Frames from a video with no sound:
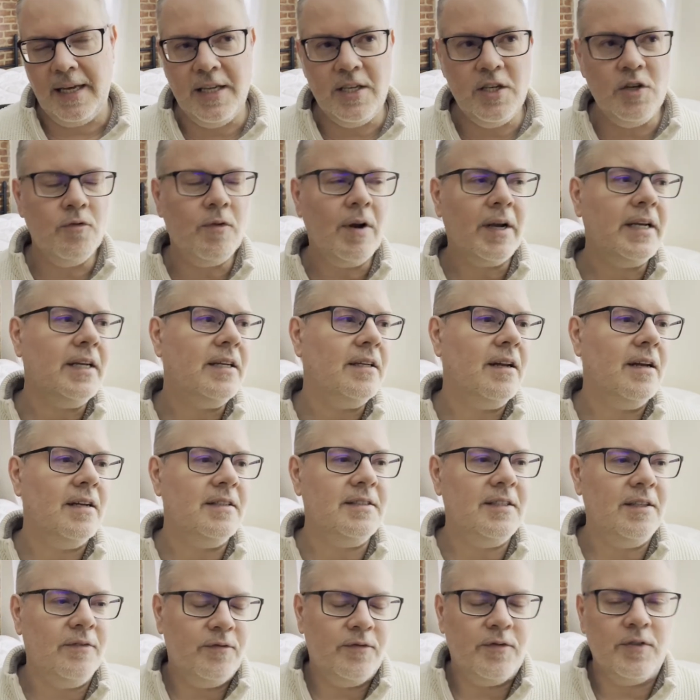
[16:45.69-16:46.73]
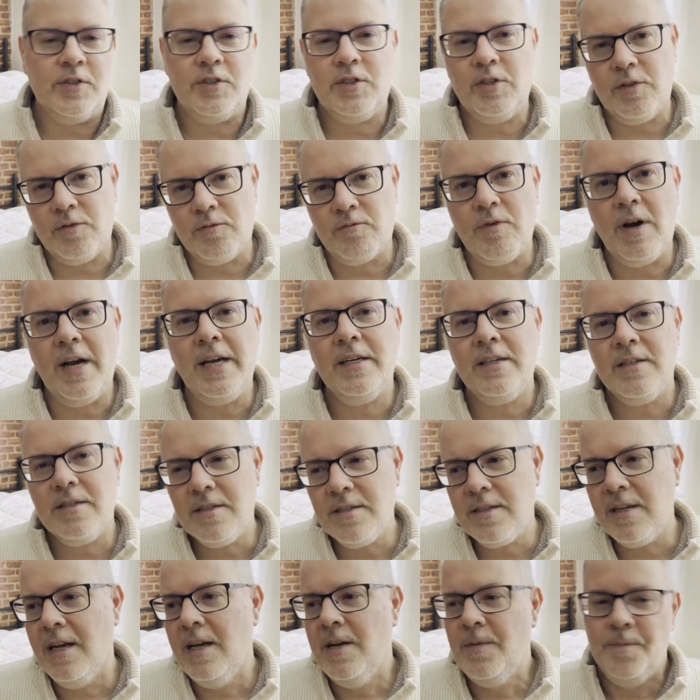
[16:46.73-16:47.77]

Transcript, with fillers: and you recognize that for certain writers,